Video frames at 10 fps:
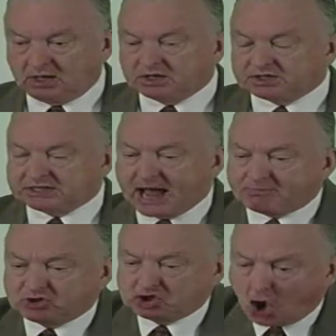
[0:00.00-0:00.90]

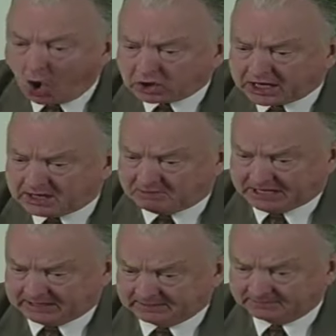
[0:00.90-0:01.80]
Stop choking
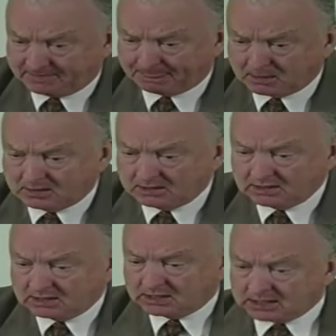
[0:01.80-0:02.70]
me.
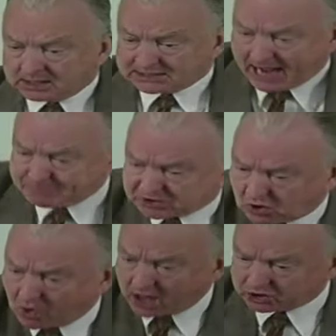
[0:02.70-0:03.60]
Stop
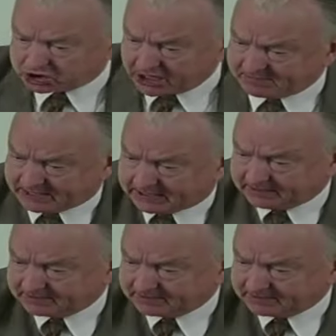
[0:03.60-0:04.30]
squelching me.